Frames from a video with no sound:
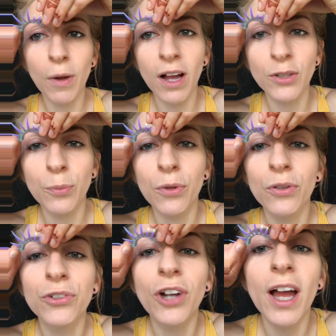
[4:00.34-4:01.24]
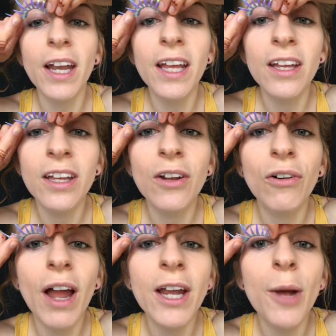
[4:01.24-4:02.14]
as possible. Try to hit
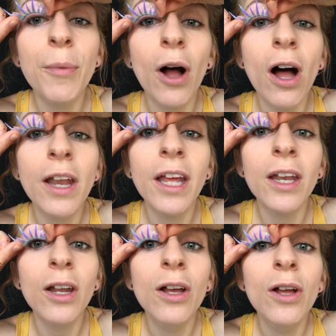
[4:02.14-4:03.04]
right up on it,